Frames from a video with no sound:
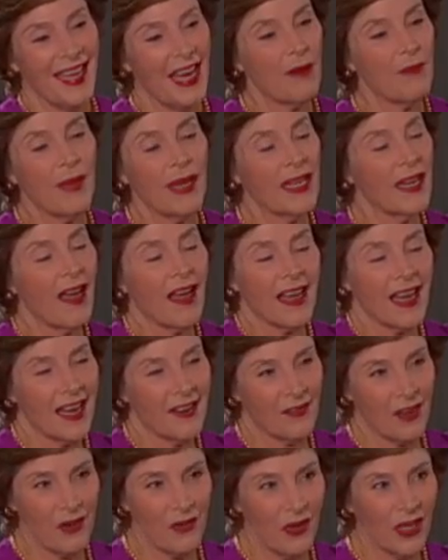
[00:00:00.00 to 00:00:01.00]
I mean, not
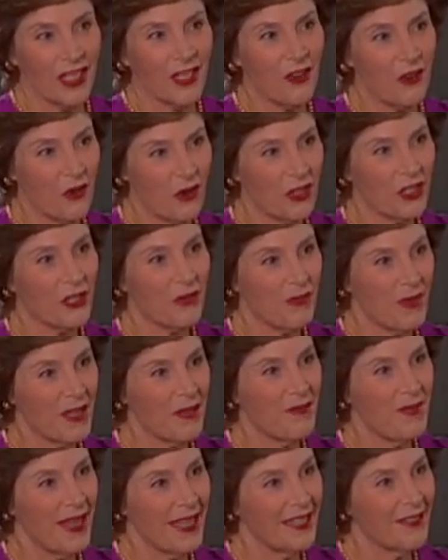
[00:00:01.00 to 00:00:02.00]
everyone, of course, but
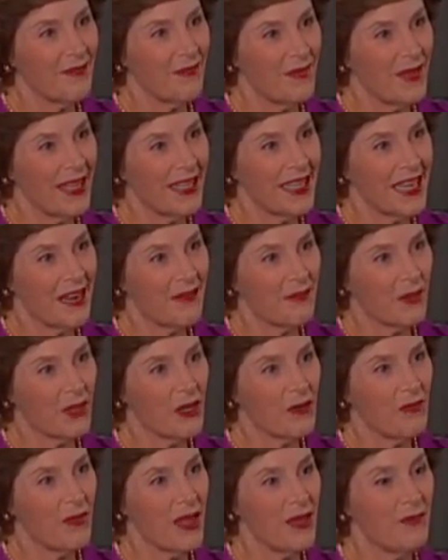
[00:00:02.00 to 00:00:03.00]
a big, big number
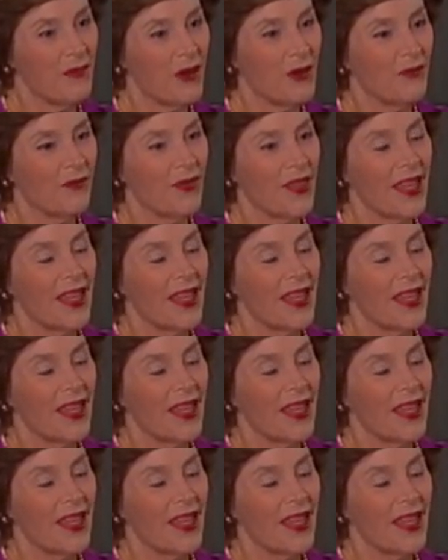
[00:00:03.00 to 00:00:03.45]
of people.